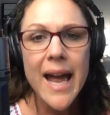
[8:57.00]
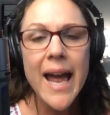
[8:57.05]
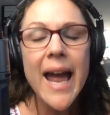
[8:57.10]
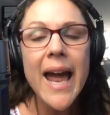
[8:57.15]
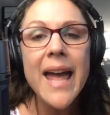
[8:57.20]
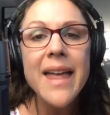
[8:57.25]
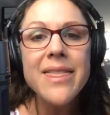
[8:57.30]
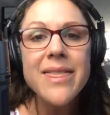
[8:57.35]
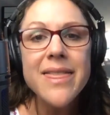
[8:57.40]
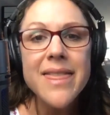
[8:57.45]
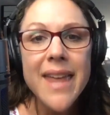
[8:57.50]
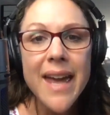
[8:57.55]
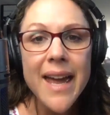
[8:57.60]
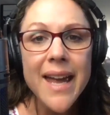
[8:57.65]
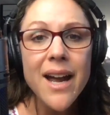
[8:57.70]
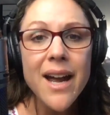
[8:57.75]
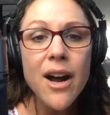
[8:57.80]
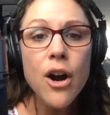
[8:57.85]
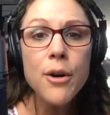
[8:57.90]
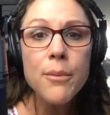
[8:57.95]
and
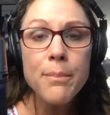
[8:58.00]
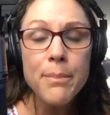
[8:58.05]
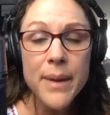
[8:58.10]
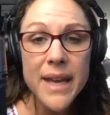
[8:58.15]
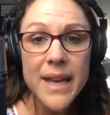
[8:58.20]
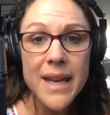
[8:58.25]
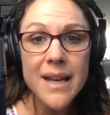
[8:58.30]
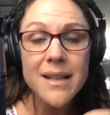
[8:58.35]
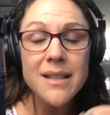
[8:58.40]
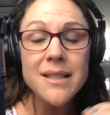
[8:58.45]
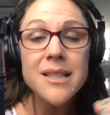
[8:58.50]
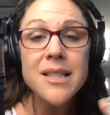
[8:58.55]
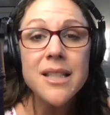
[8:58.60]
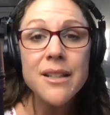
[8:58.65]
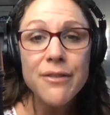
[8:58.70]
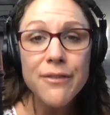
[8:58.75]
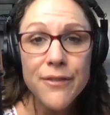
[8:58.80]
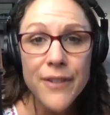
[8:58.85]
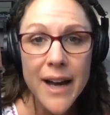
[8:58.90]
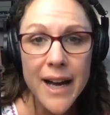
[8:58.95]
they are being
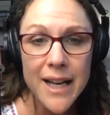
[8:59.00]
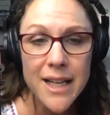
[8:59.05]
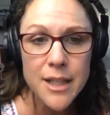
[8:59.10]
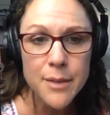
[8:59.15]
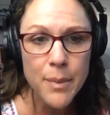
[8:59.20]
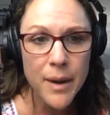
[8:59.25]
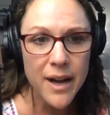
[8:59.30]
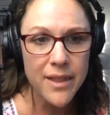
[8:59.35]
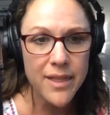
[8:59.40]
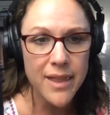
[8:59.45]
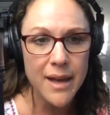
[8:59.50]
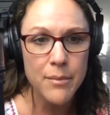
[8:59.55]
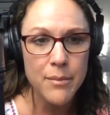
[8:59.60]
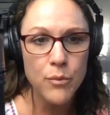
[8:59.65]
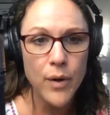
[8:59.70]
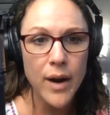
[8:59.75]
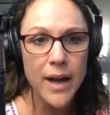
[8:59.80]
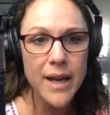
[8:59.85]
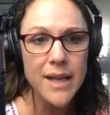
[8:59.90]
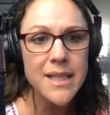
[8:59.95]
defined by them,
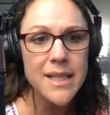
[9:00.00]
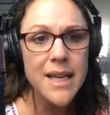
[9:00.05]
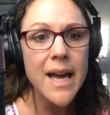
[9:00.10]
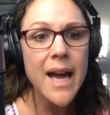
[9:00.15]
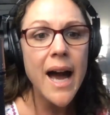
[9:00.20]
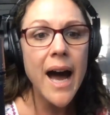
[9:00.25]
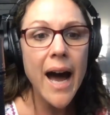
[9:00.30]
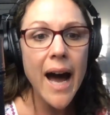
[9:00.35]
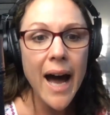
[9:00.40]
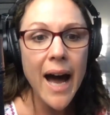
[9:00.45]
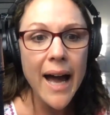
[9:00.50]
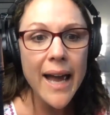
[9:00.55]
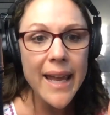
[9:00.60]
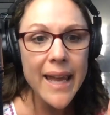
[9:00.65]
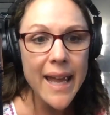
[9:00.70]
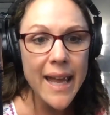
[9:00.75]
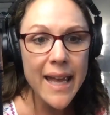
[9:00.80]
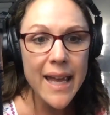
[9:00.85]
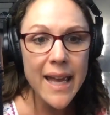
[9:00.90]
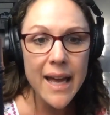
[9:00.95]
right?
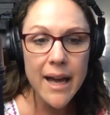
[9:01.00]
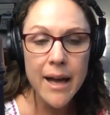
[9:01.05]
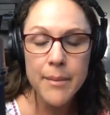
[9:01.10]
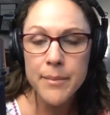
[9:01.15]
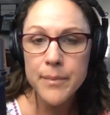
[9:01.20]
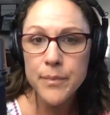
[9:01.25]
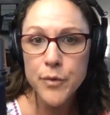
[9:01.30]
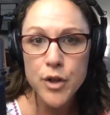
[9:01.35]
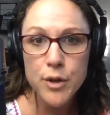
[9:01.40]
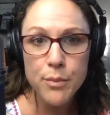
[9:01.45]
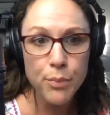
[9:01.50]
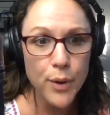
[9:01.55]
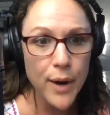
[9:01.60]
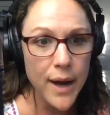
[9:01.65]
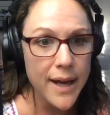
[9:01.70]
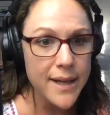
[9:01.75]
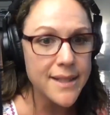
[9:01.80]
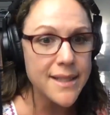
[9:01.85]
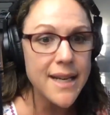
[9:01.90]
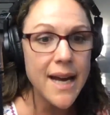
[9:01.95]
I am
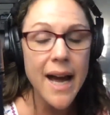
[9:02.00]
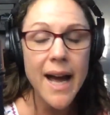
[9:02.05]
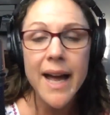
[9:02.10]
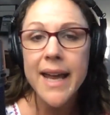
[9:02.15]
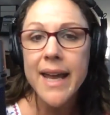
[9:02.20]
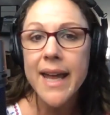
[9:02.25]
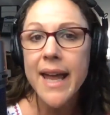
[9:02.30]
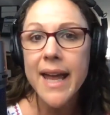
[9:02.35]
depressed. I